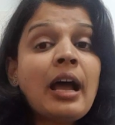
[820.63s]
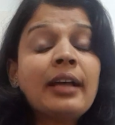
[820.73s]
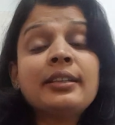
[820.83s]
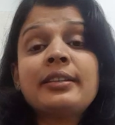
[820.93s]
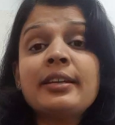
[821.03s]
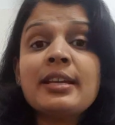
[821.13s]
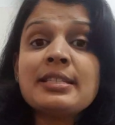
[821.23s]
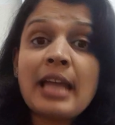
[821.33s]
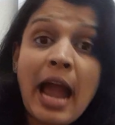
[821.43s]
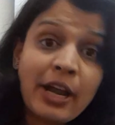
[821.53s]
Other thing
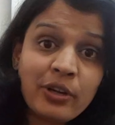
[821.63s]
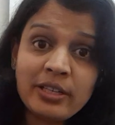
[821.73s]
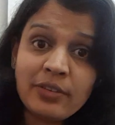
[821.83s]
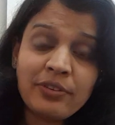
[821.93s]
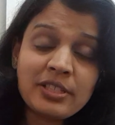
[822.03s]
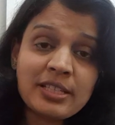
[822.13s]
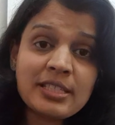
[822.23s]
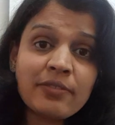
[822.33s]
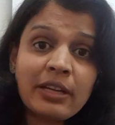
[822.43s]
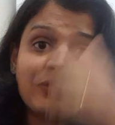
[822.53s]
is iodine
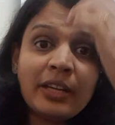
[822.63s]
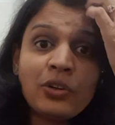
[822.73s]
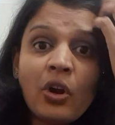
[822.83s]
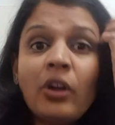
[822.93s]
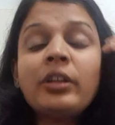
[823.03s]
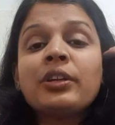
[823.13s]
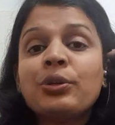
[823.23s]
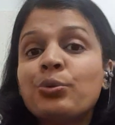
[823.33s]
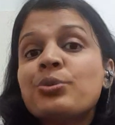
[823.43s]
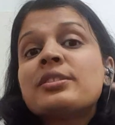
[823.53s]
deficiency. When we are not
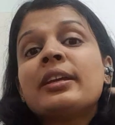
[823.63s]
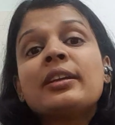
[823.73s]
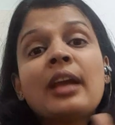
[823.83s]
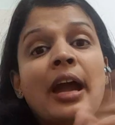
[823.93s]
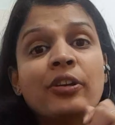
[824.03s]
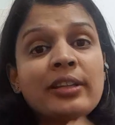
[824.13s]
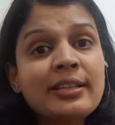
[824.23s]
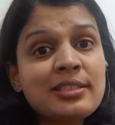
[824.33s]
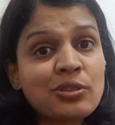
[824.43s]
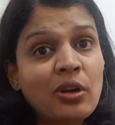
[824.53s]
using
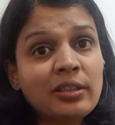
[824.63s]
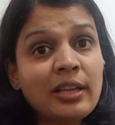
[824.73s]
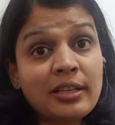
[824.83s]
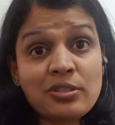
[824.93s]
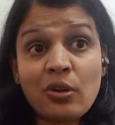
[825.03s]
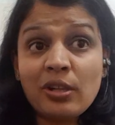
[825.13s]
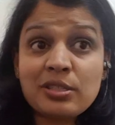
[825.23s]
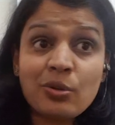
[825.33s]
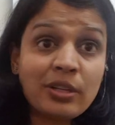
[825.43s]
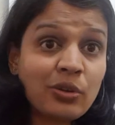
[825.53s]
iodinized salt, that is
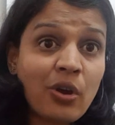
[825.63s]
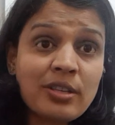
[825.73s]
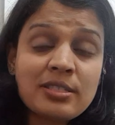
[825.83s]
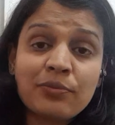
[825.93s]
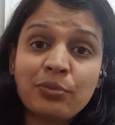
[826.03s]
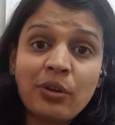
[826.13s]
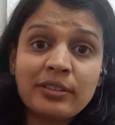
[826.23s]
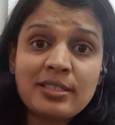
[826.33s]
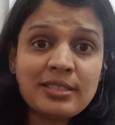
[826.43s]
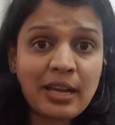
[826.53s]
also a cause for
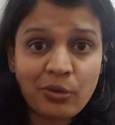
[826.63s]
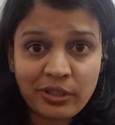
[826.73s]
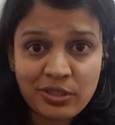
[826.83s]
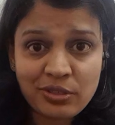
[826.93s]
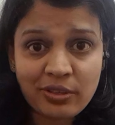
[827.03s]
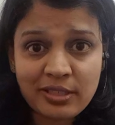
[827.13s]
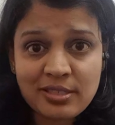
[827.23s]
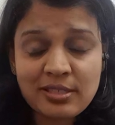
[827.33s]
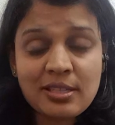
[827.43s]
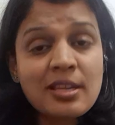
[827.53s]
this thyroid
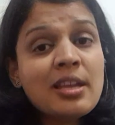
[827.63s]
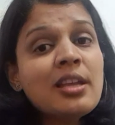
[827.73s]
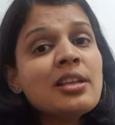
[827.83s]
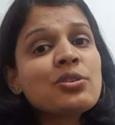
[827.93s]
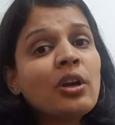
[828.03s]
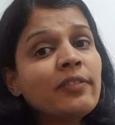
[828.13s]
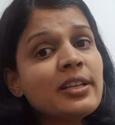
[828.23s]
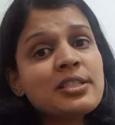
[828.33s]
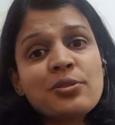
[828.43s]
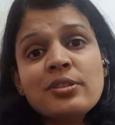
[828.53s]
disorders. So
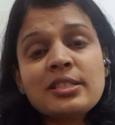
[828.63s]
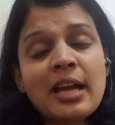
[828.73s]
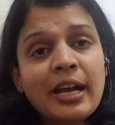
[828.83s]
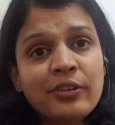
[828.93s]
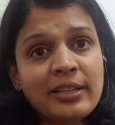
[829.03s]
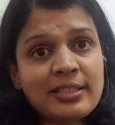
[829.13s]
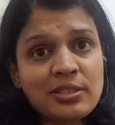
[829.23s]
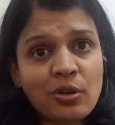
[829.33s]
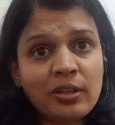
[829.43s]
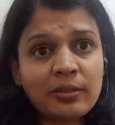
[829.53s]
always use iodinized
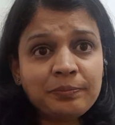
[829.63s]
salt.